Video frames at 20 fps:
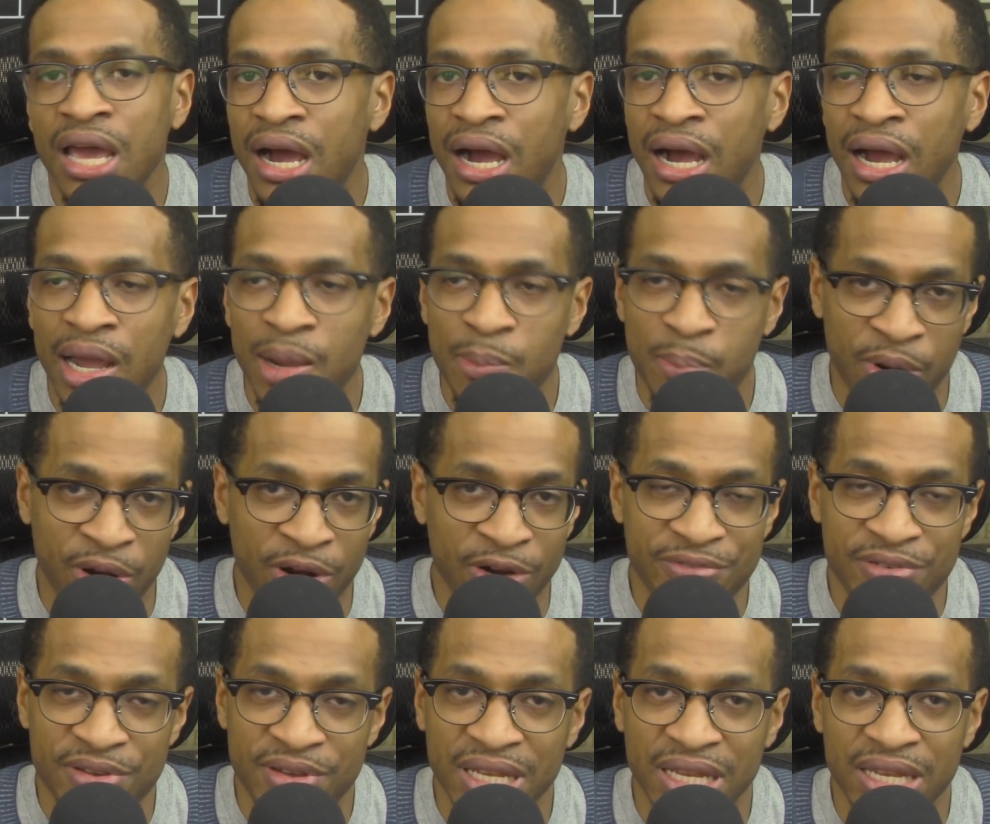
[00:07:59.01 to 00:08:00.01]
I am
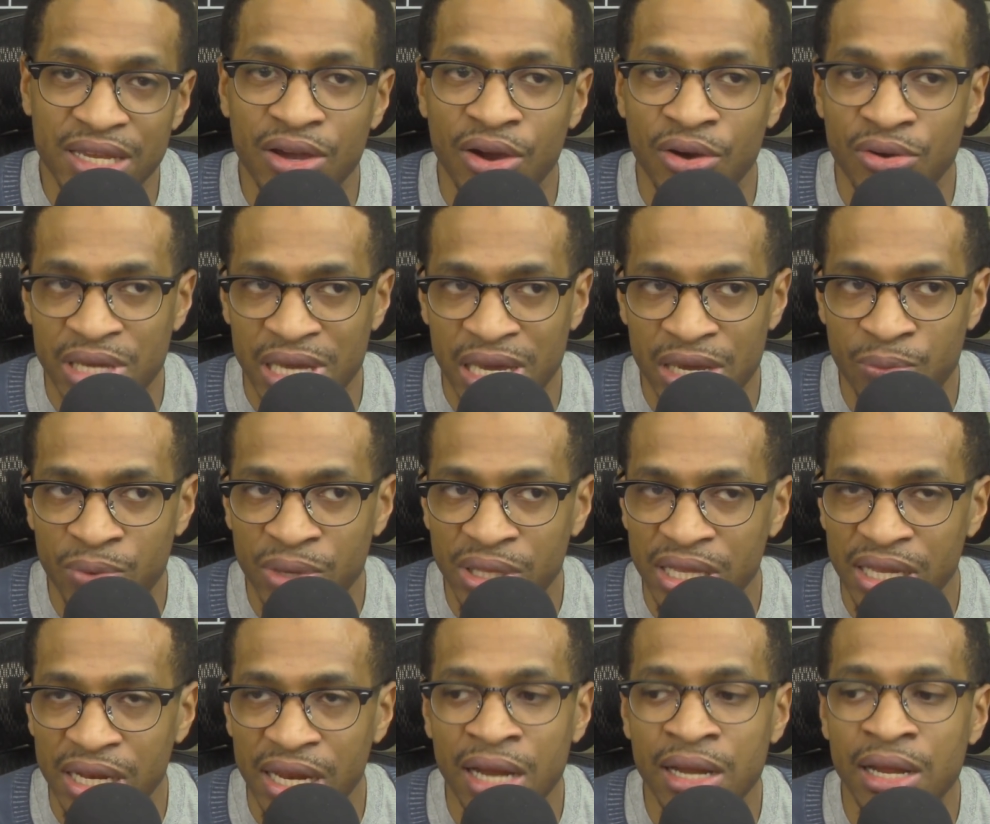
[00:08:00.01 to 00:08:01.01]
perfectly okay
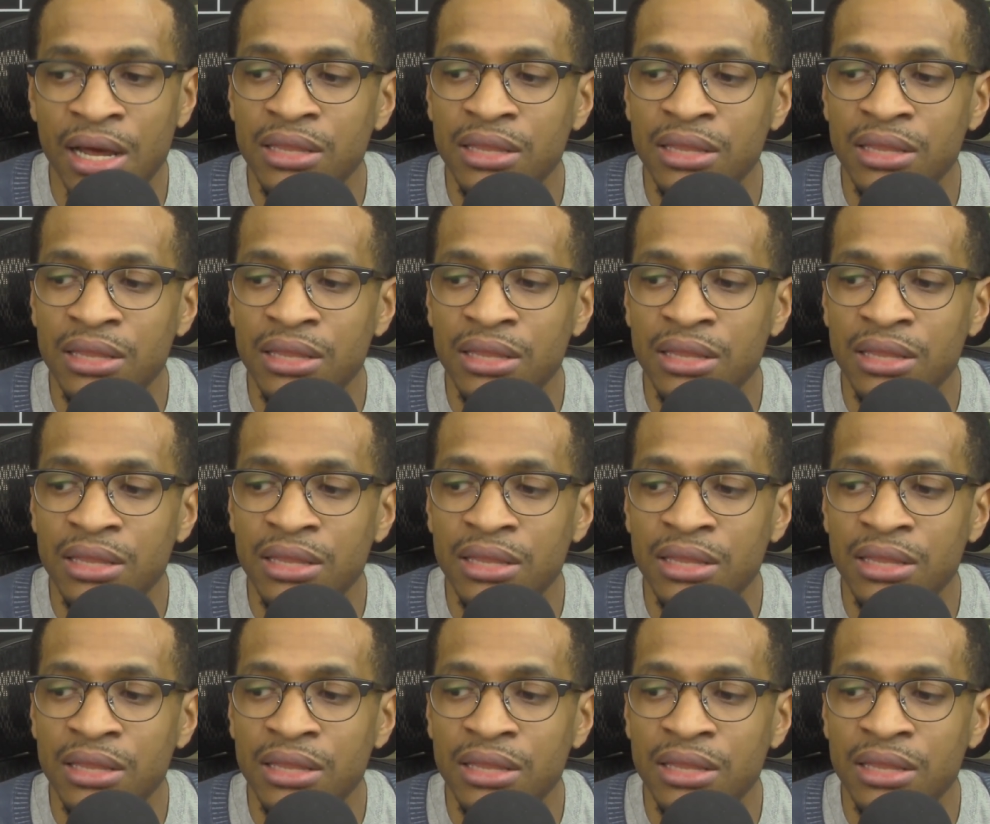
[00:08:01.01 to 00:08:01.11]
with it. And I